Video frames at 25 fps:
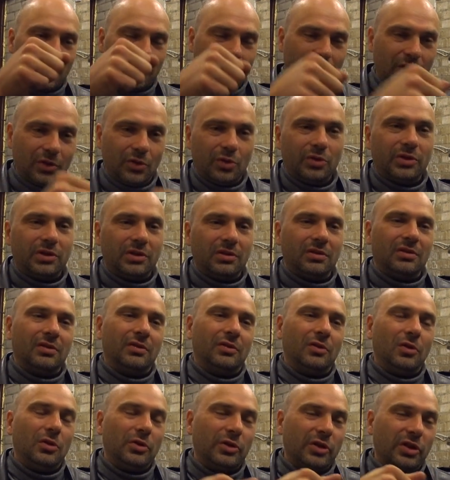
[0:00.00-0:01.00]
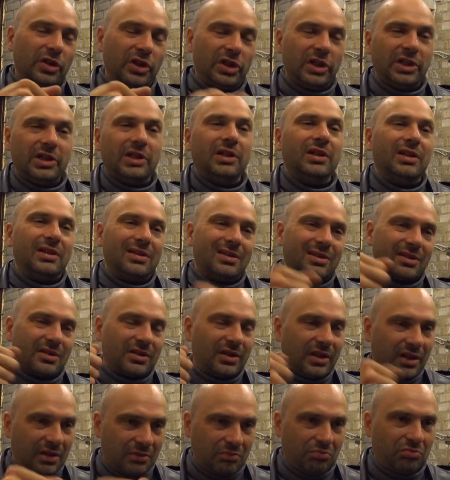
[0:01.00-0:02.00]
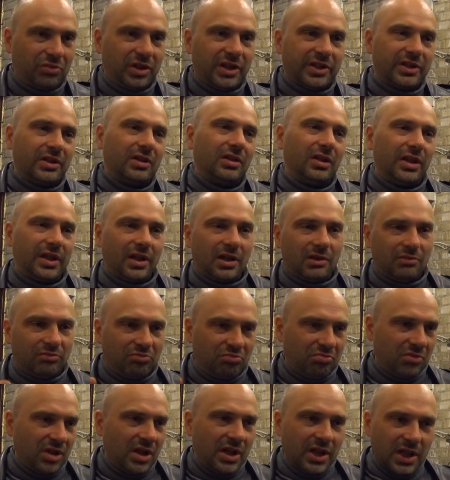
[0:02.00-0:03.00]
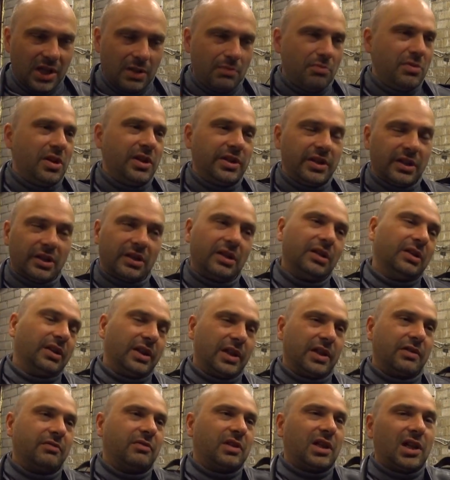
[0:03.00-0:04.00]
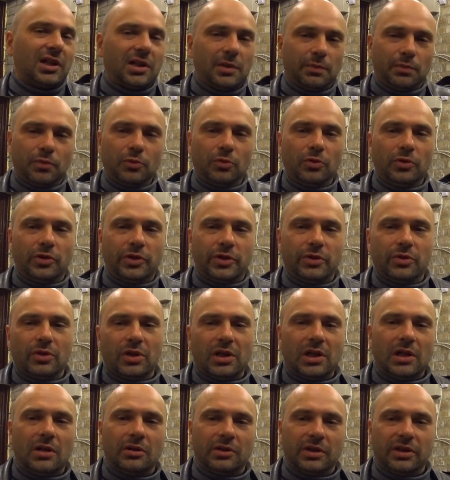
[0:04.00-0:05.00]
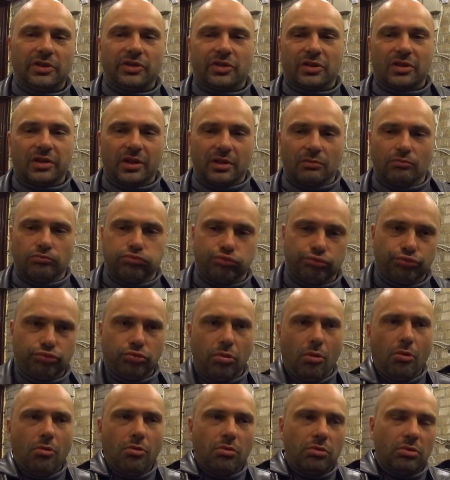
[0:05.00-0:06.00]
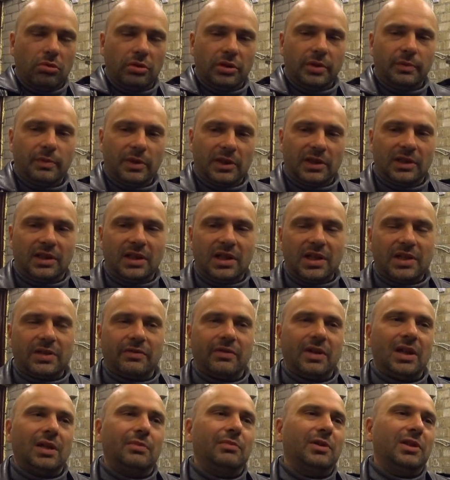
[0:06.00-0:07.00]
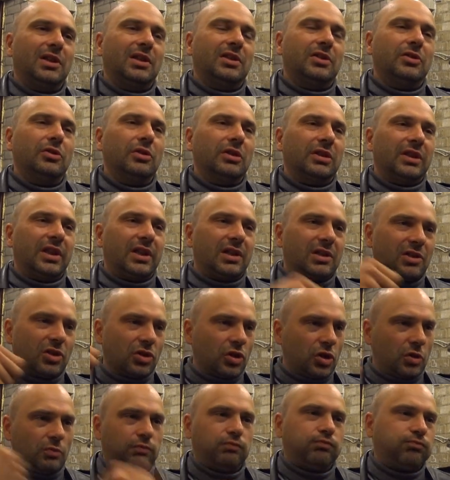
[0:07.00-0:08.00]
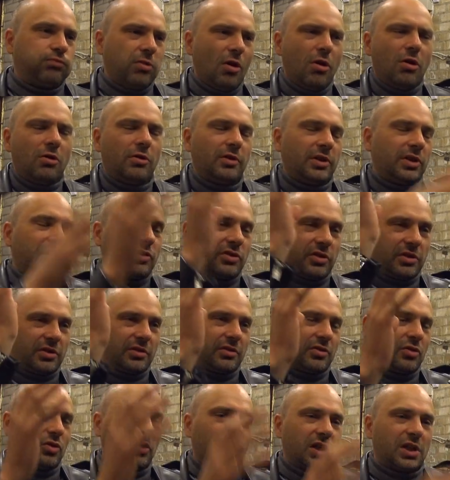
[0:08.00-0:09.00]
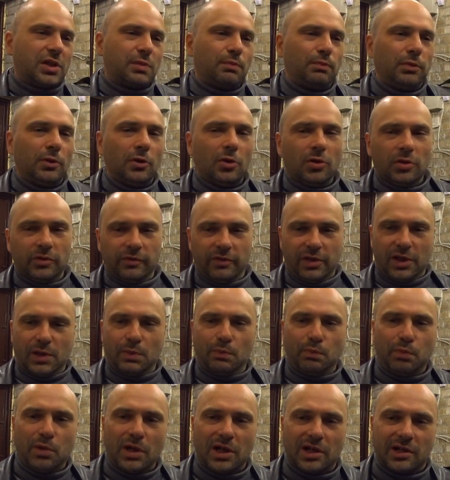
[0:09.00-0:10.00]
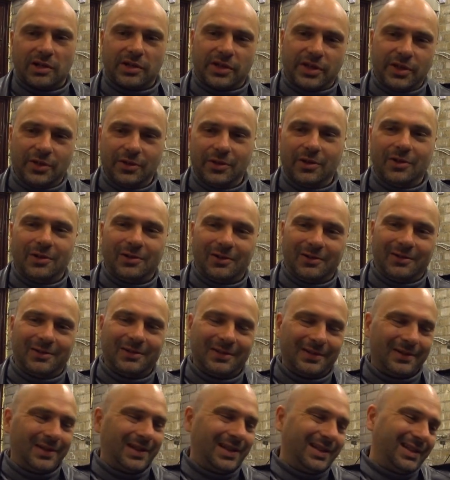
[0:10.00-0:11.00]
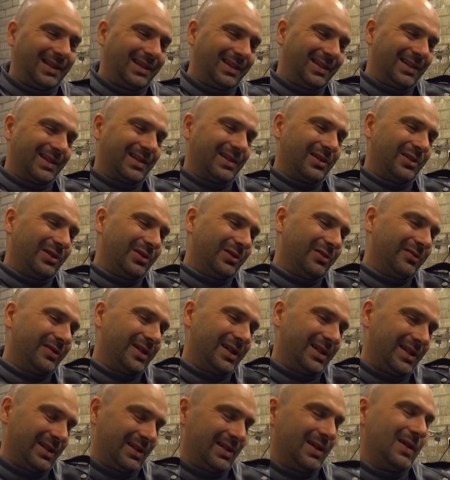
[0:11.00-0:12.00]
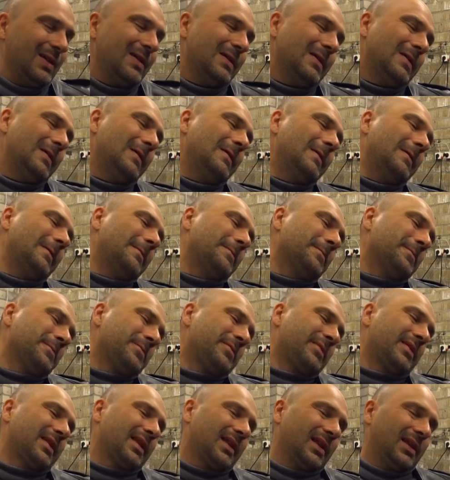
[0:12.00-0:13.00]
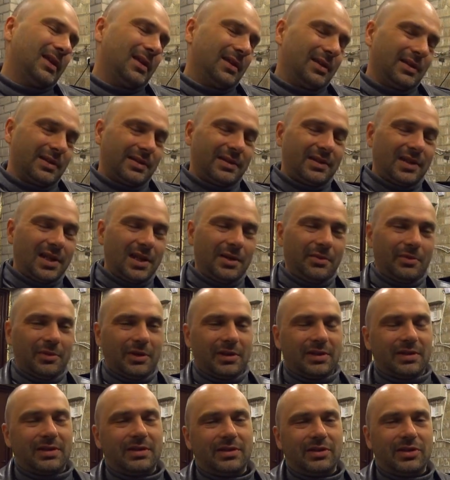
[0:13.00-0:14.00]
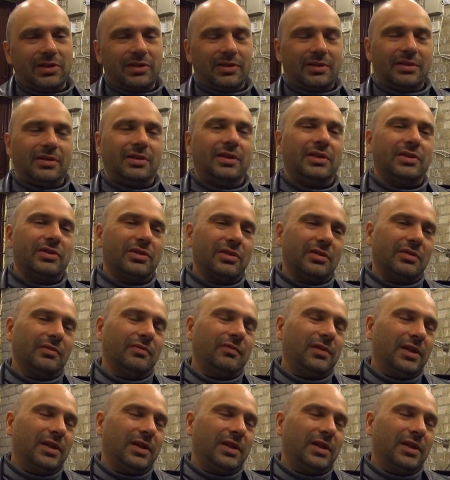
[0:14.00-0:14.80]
of a good long gearing, it's just like, it doesn't like immediately like catapults you out. It's just like boom, it does that, but it's not like this boom, it should explode with sparks, you know. It doesn't do that. And the same is, it just doesn't